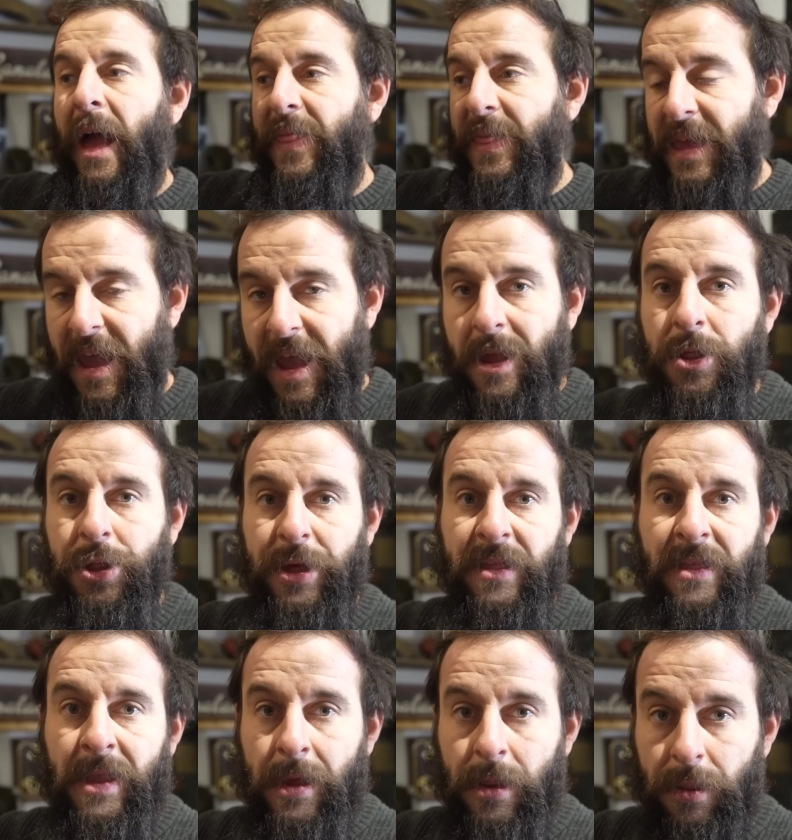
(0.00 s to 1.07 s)
And the
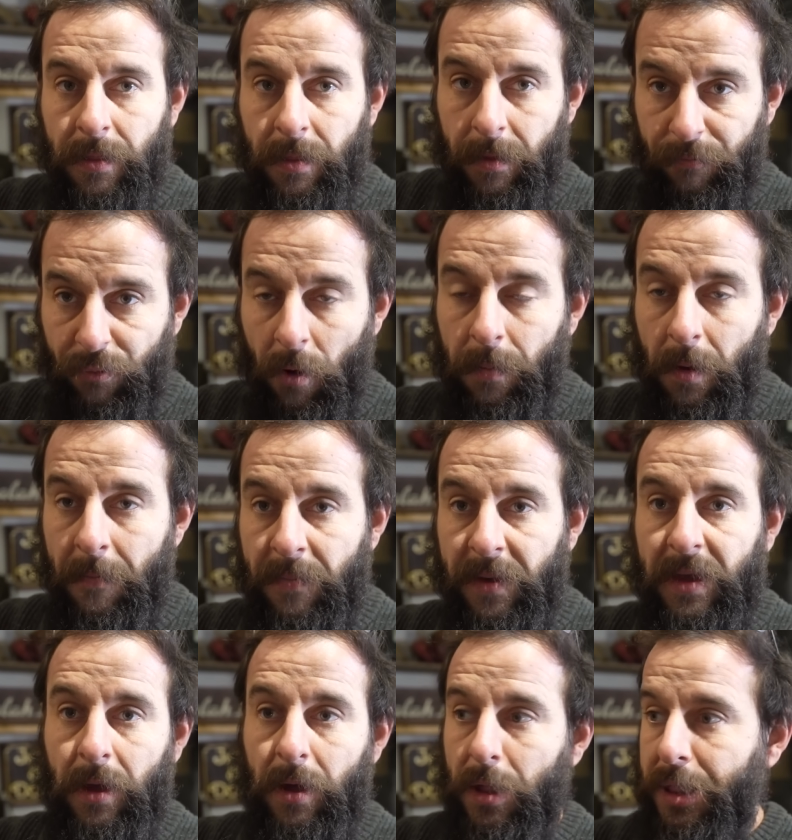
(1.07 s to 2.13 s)
engine is the problem,
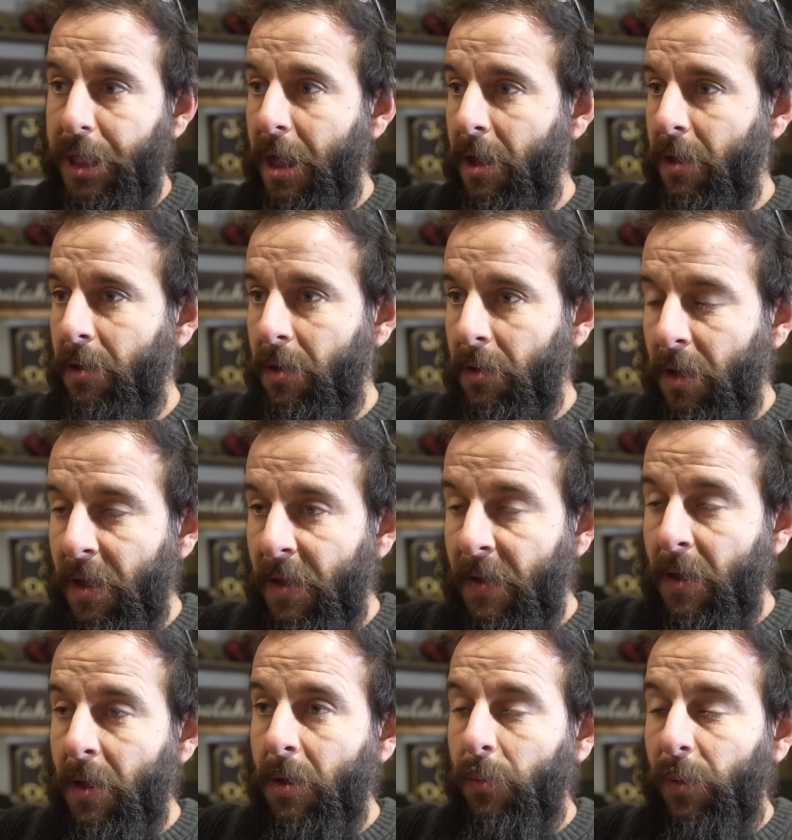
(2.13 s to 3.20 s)
because
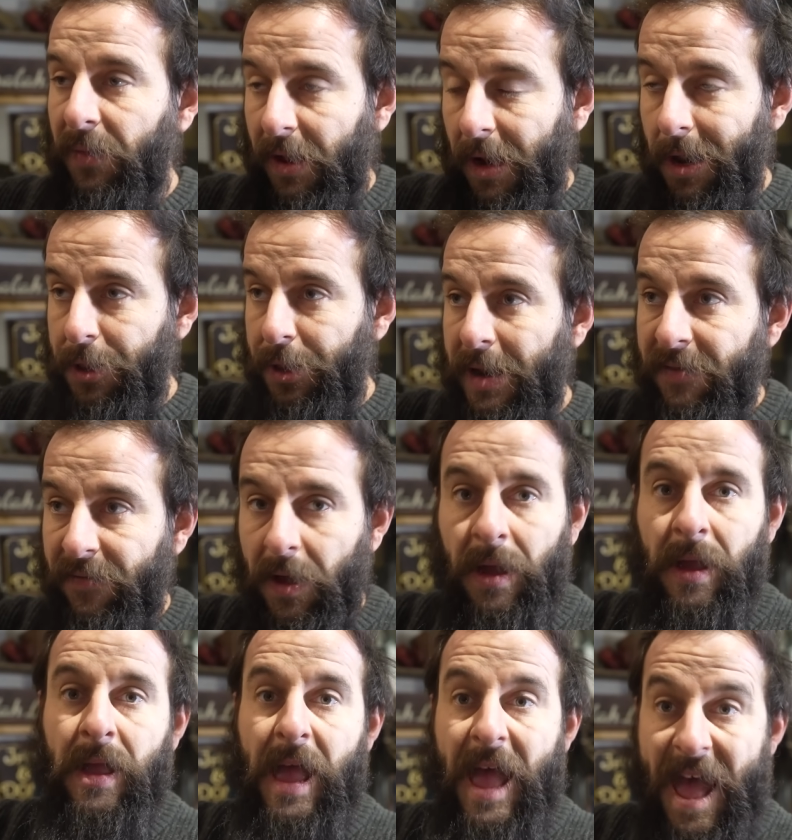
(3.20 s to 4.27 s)
with the clutch lever
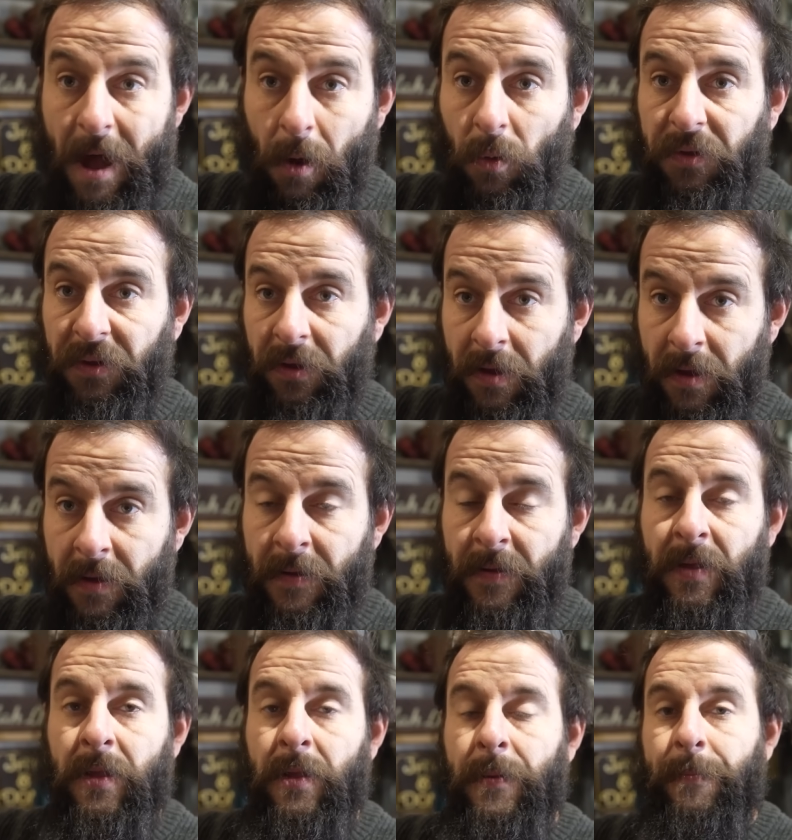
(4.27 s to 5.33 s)
out,
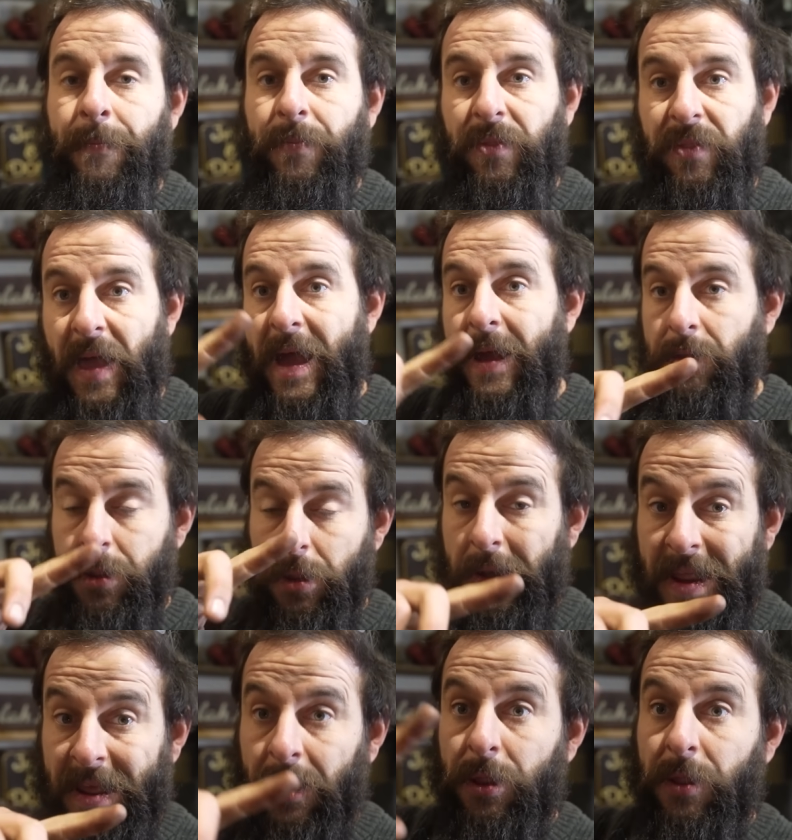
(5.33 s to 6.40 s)
that
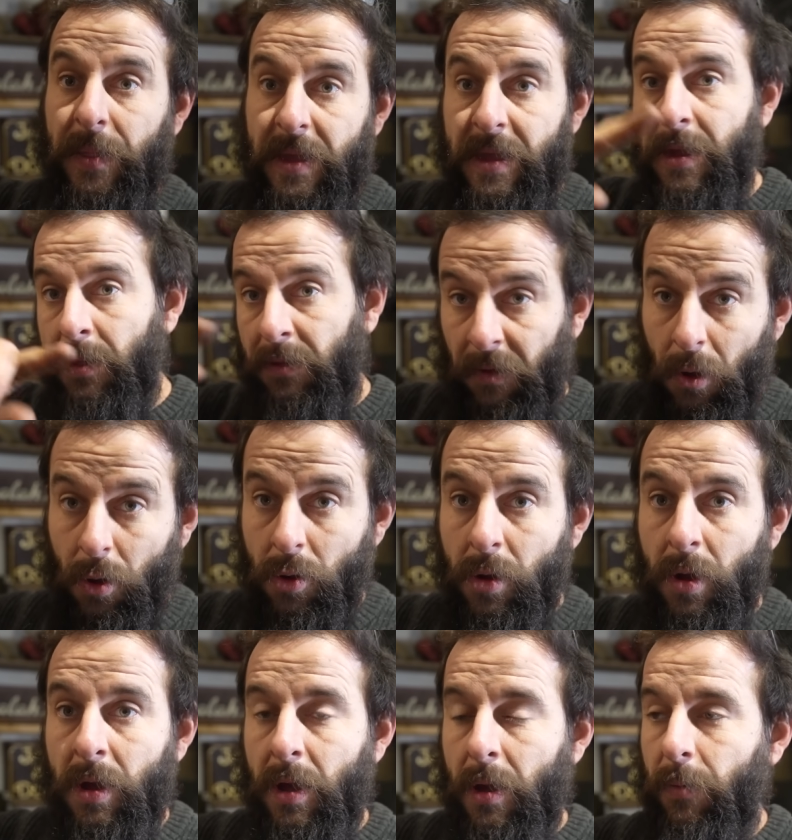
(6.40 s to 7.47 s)
links the
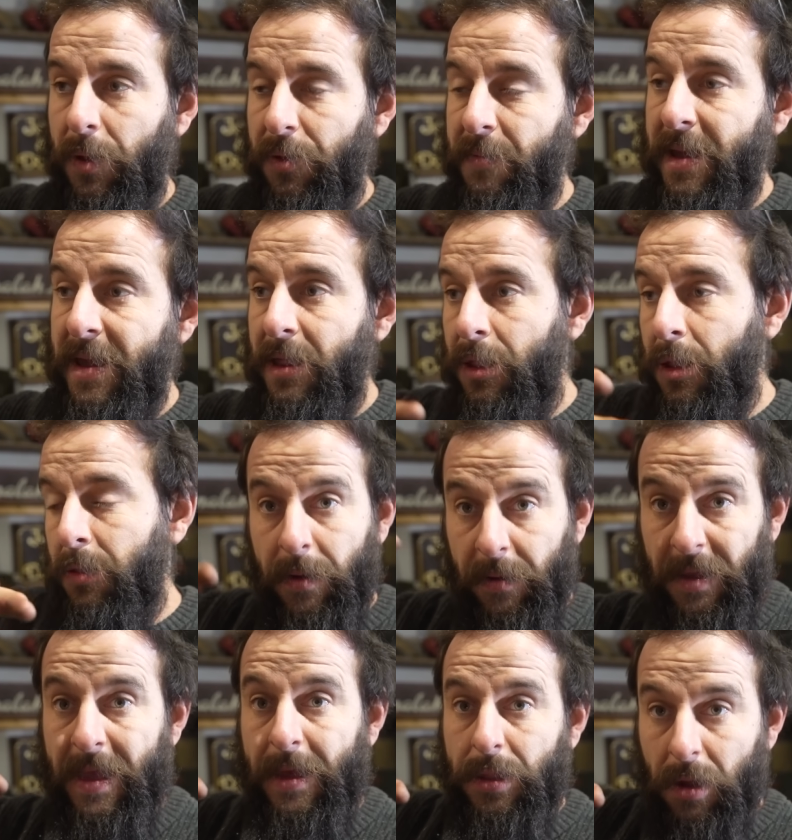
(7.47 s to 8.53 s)
two, which means the
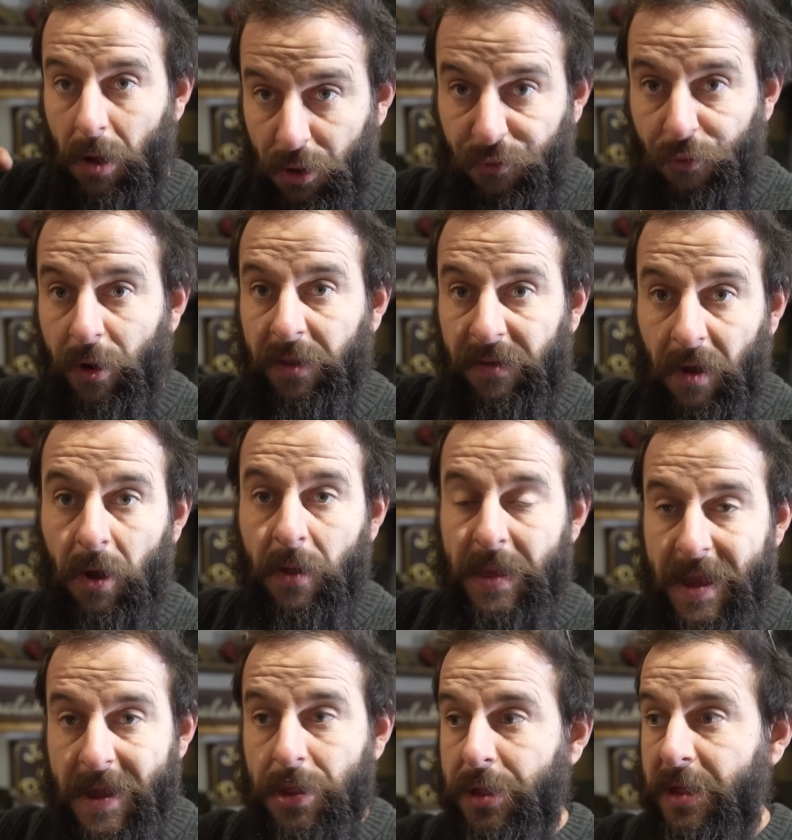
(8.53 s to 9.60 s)
kickstart is trying to turn
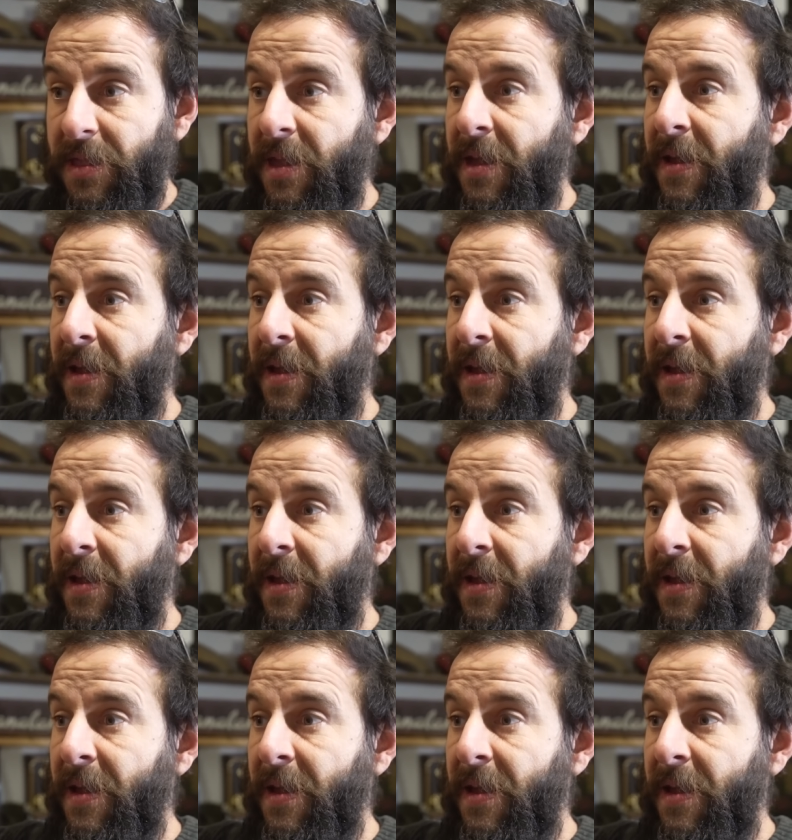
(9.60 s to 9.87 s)
the engine.